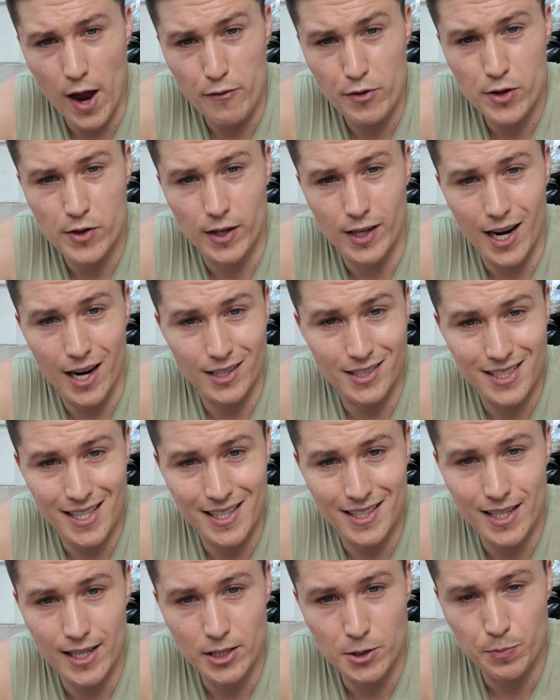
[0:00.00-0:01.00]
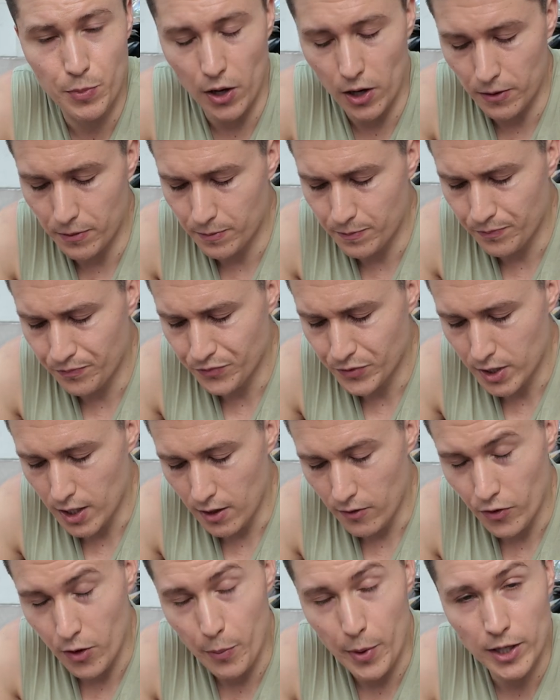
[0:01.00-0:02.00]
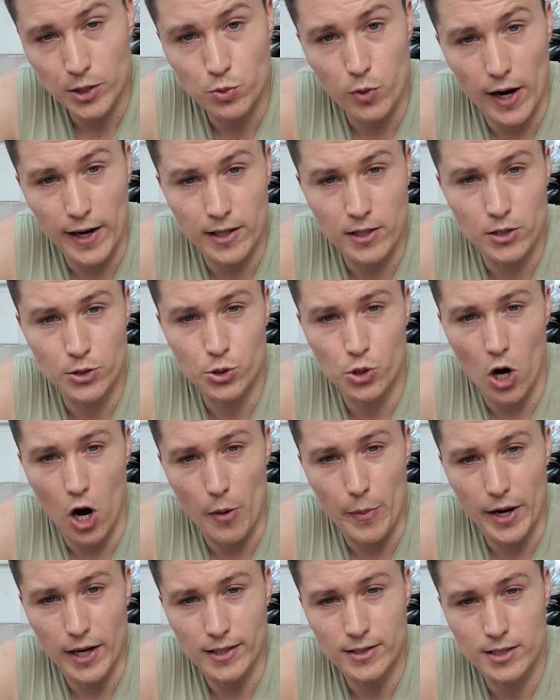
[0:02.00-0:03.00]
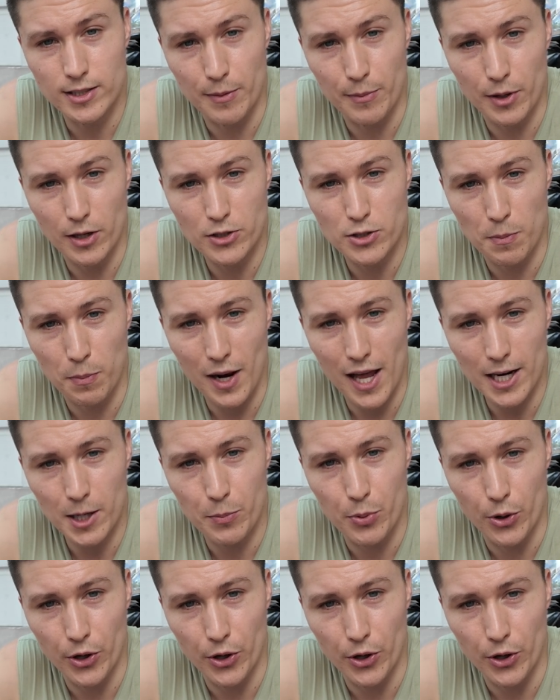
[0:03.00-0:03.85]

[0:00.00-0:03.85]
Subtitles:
everything that is in this, but the best way I can describe it is similar to black